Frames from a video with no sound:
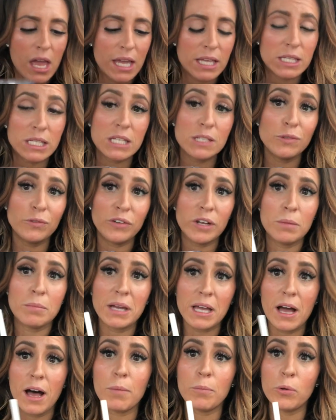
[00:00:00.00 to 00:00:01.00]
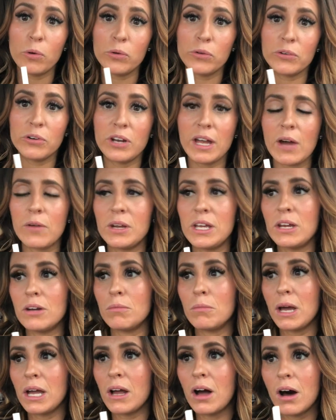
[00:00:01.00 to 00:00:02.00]
It does fit in my cup holder down here
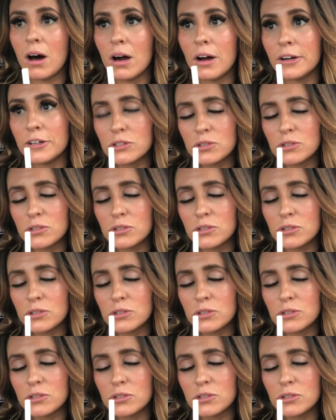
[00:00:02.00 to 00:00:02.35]
in my car.